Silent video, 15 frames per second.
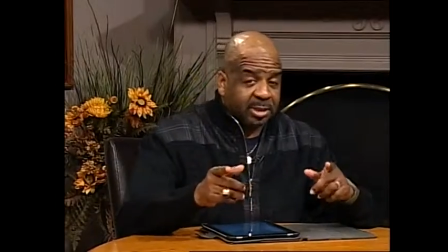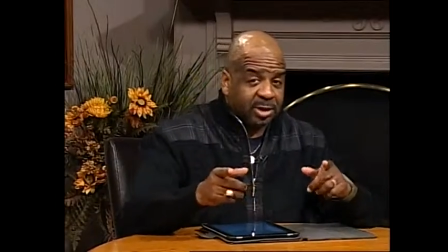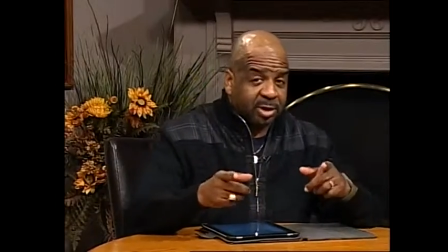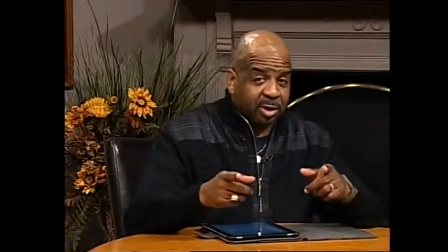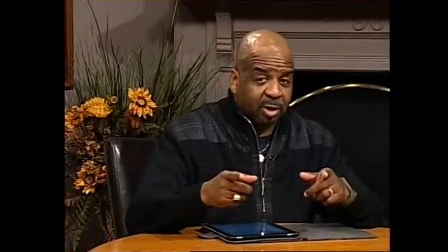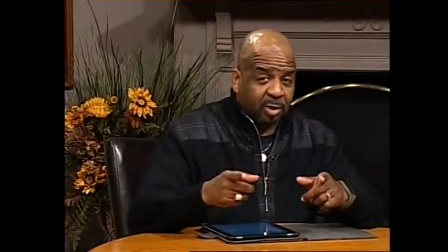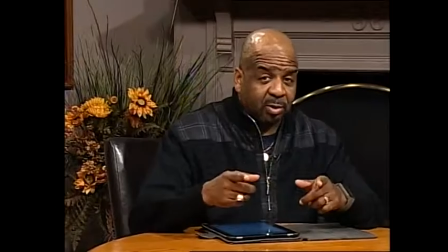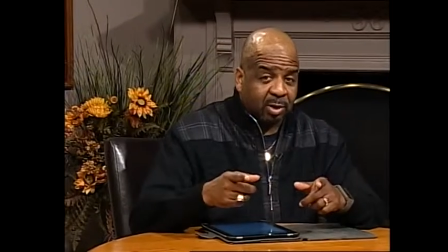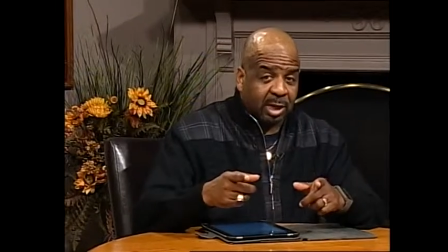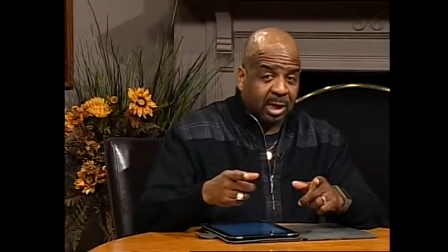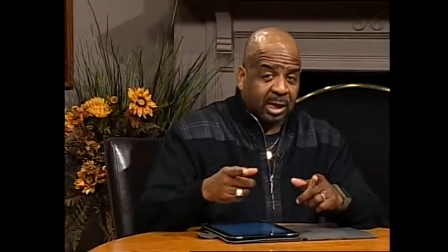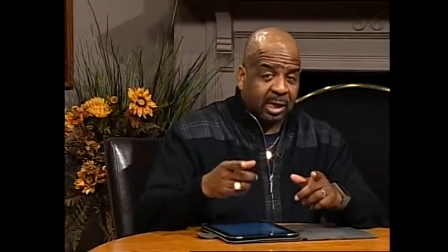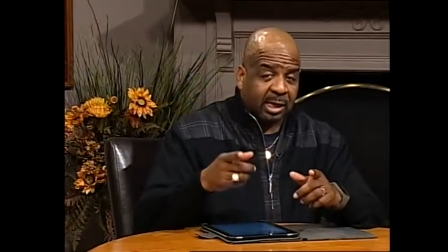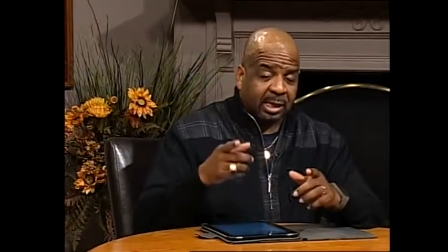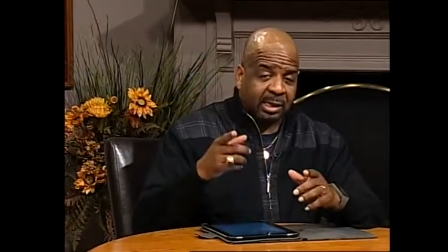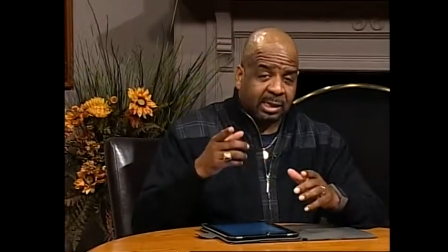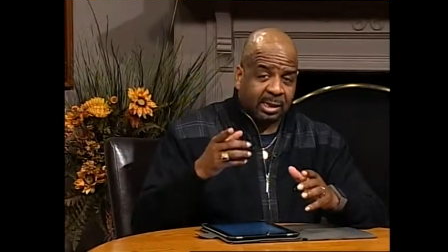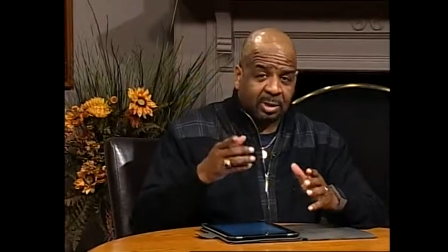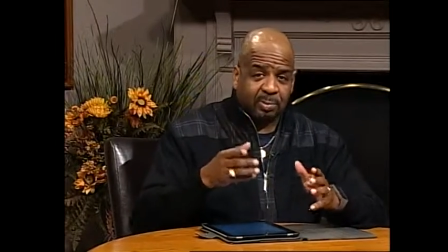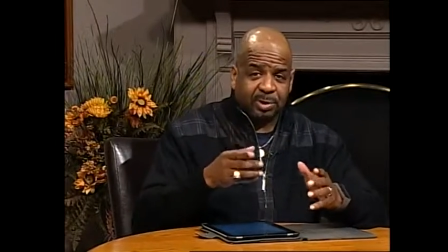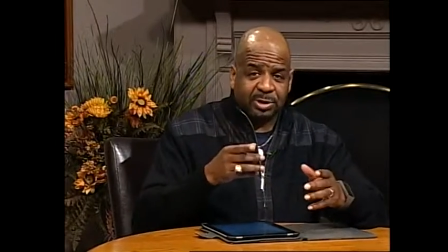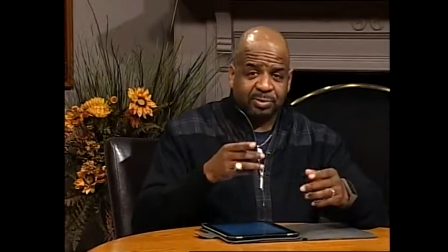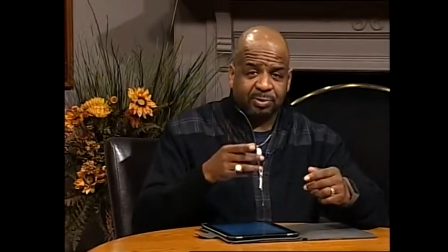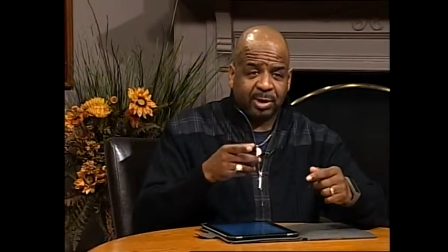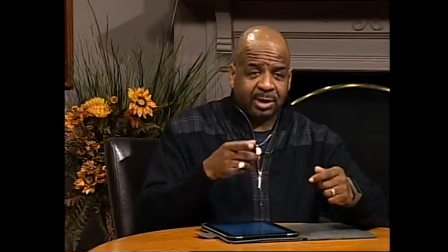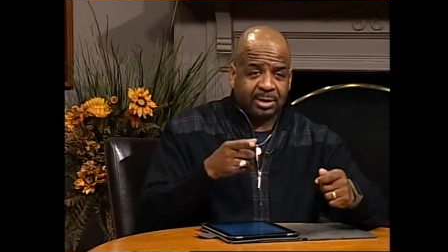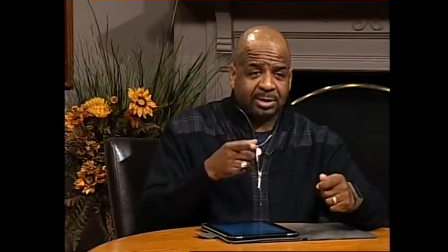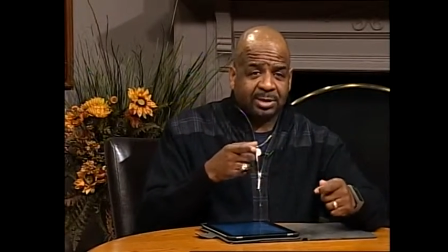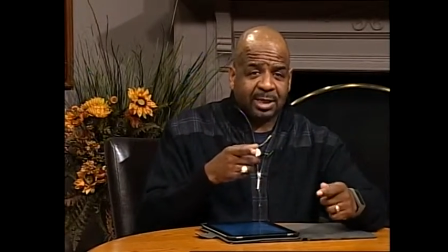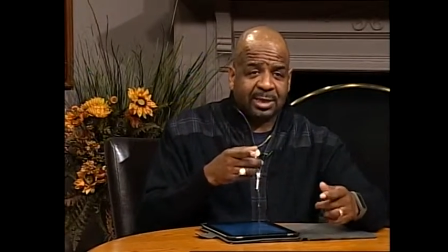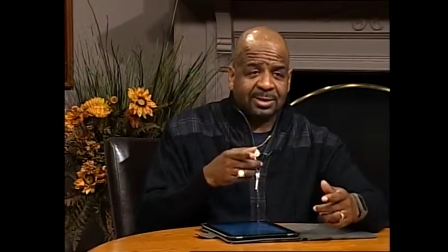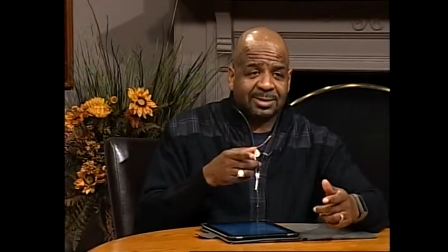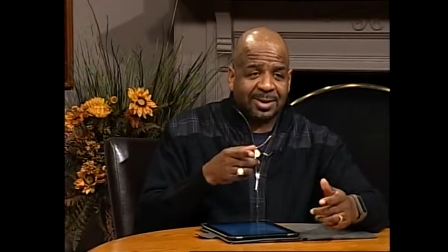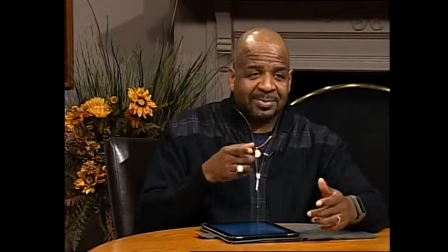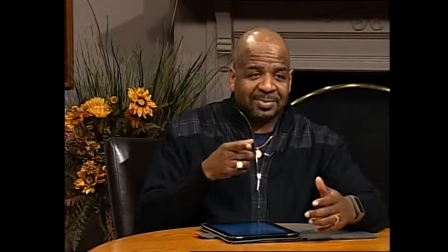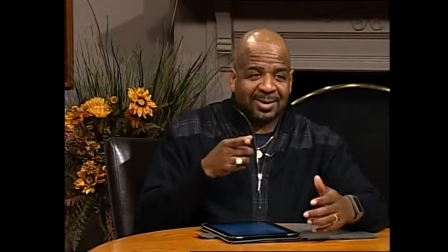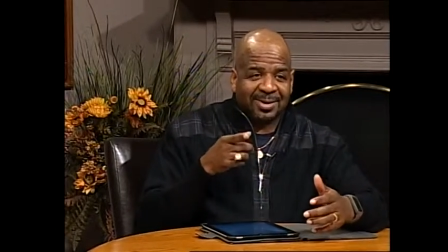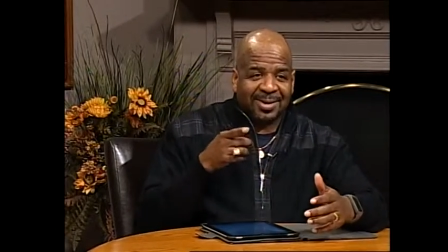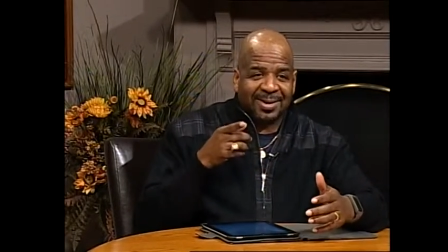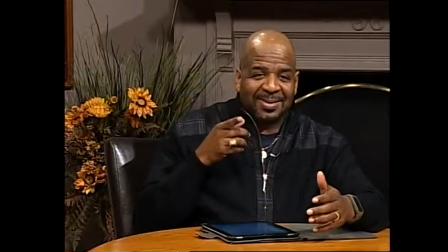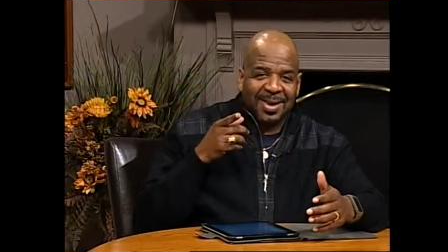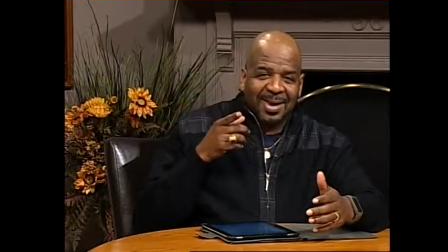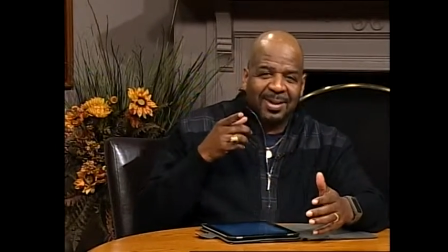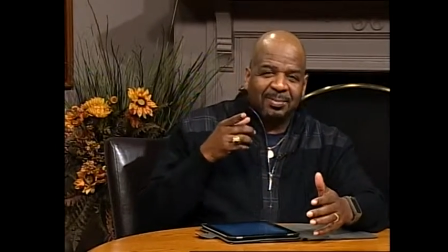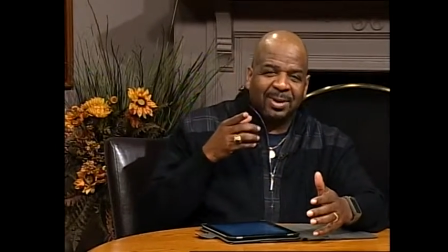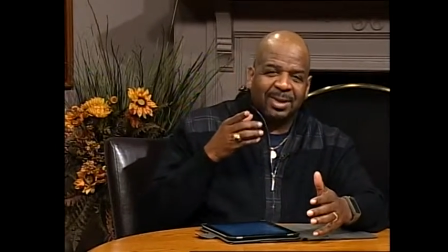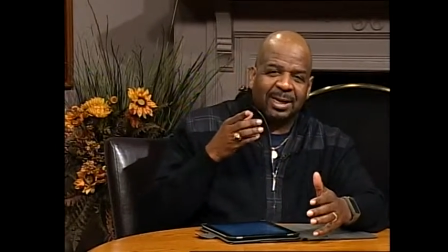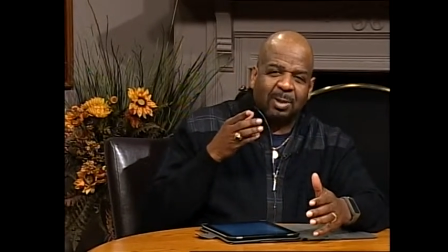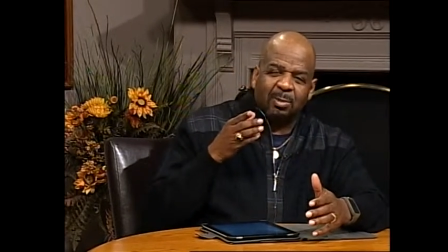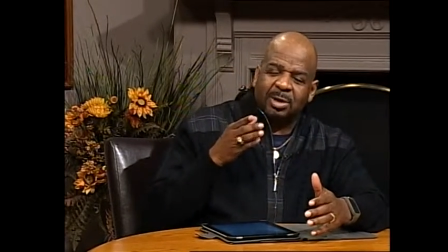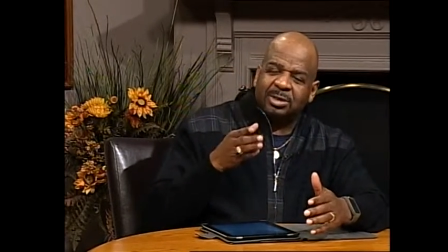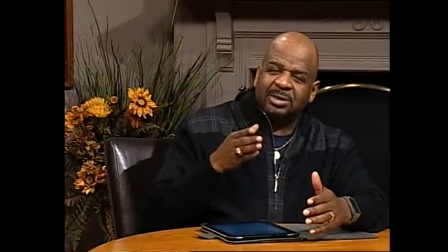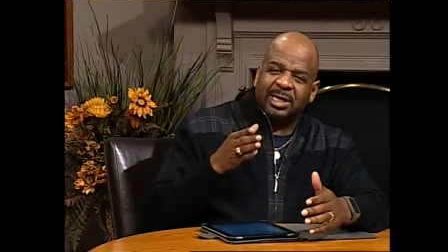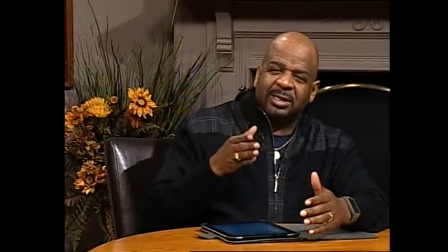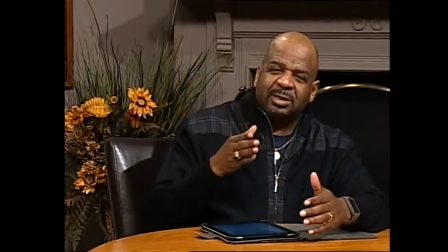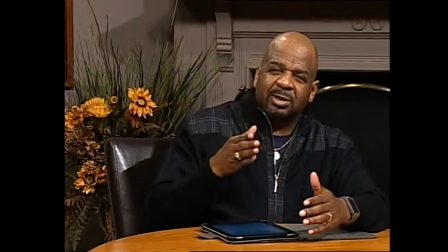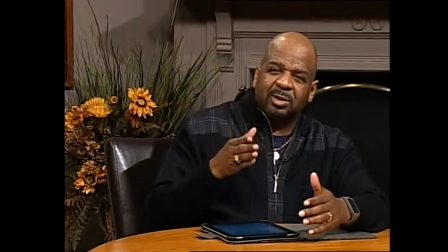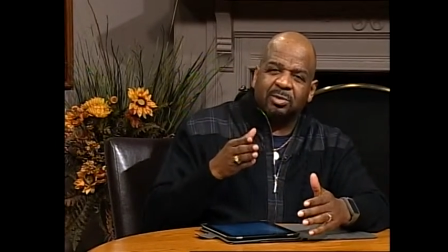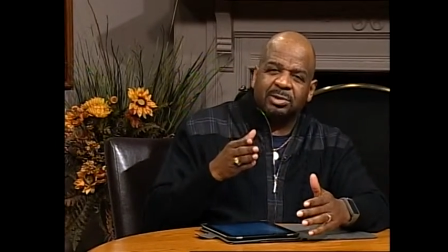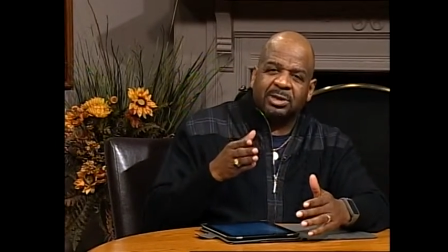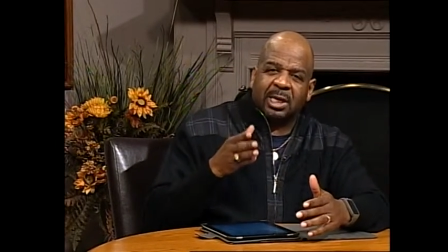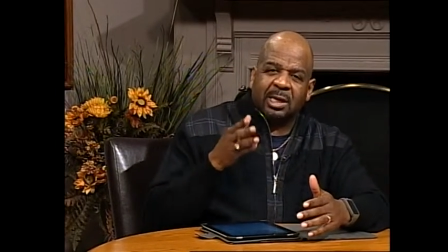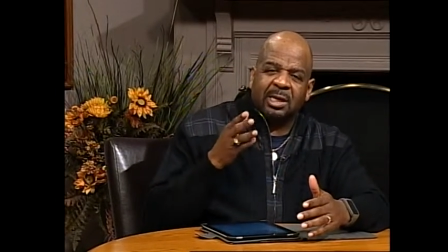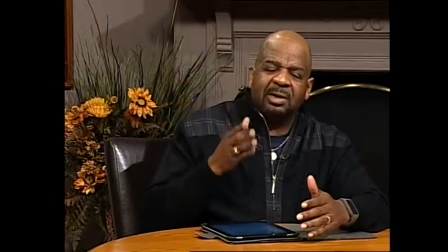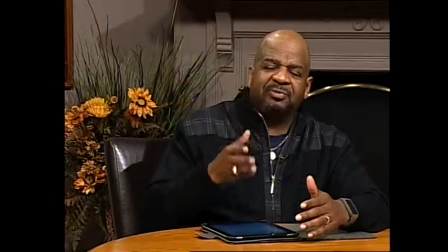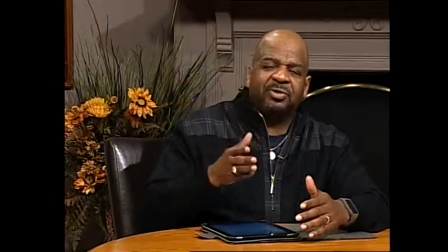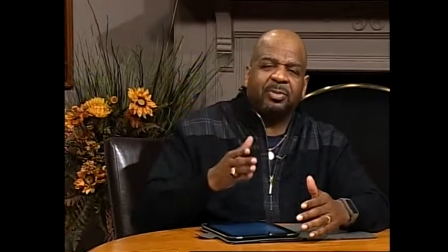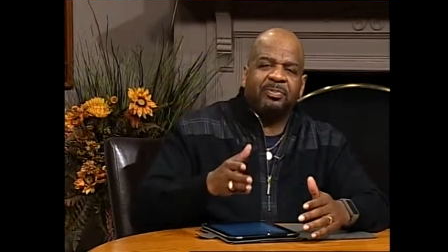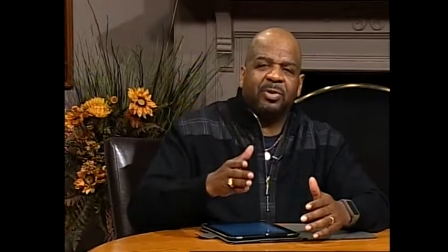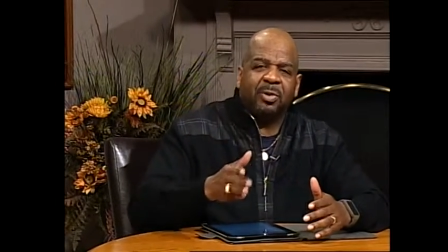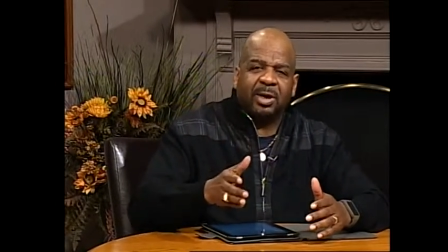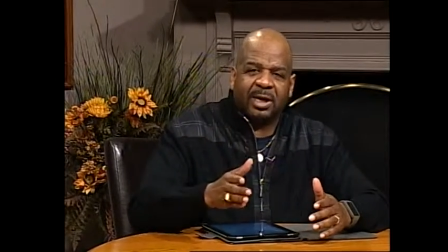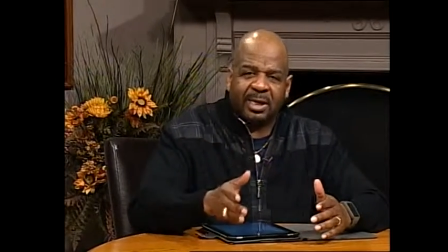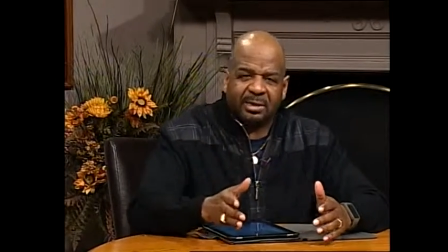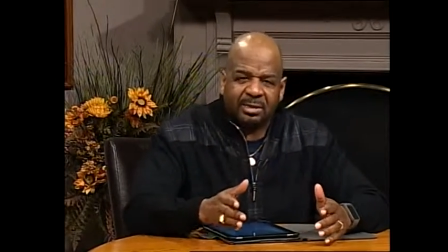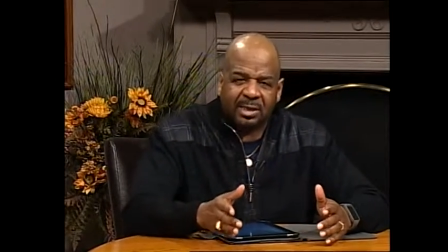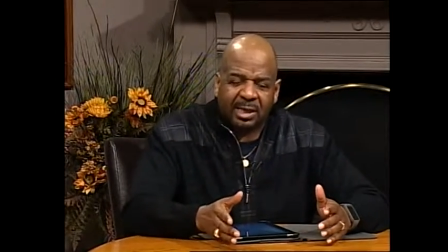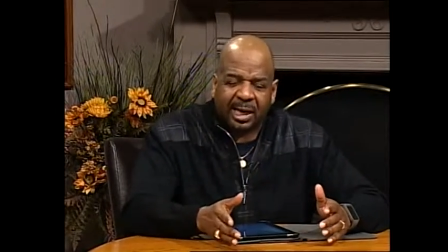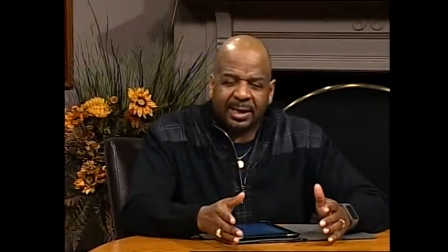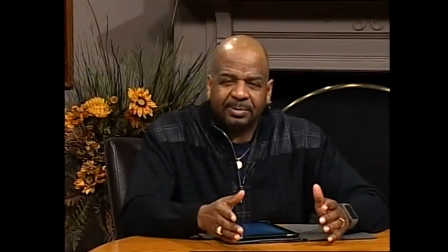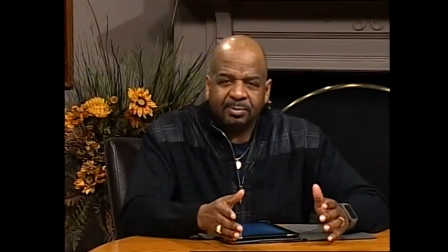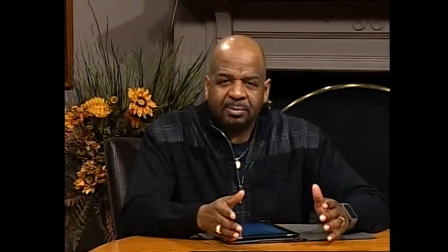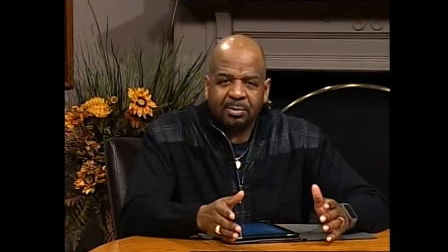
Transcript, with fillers: to you, and I know Bishop ready to say something there, but mm -hmm. I want to say to you is that lift up your head tonight.